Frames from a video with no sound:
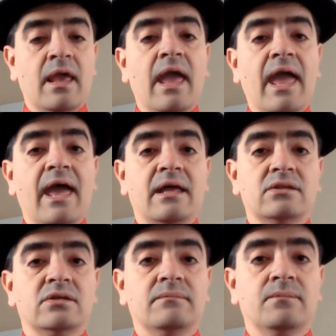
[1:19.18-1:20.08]

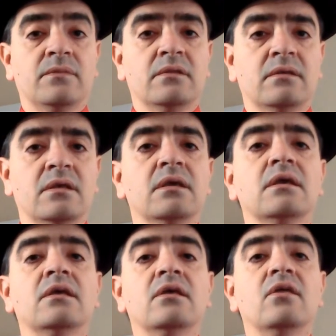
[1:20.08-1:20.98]
and
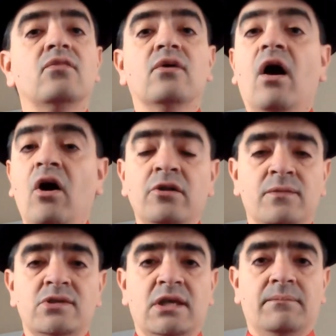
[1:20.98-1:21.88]
the heart of the
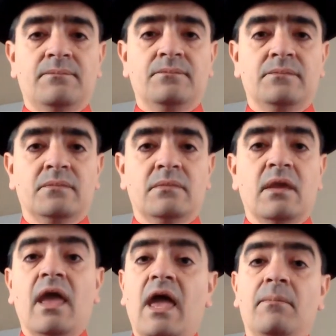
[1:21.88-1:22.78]
team
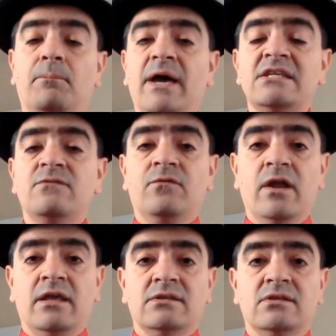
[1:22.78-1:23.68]
and best
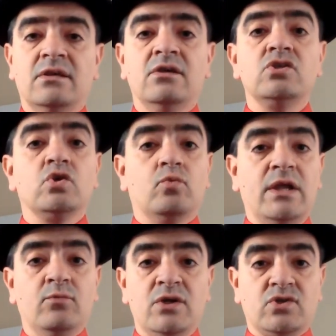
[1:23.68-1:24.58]
friend to
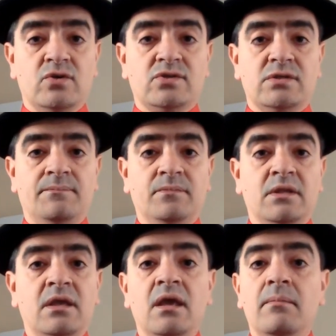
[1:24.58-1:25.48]
Reed Richards,
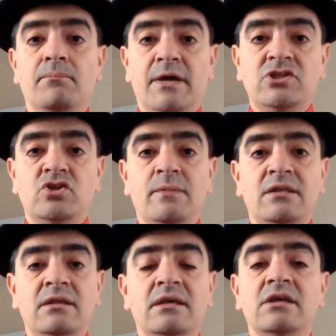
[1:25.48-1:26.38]

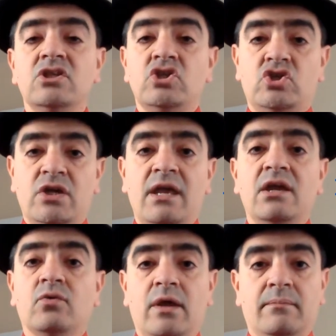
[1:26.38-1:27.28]
Benjamin J.
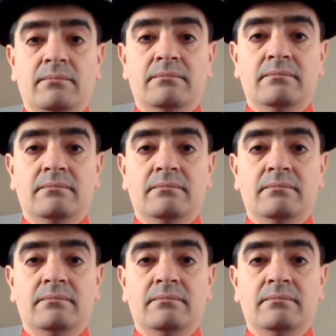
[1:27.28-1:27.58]
Grimm,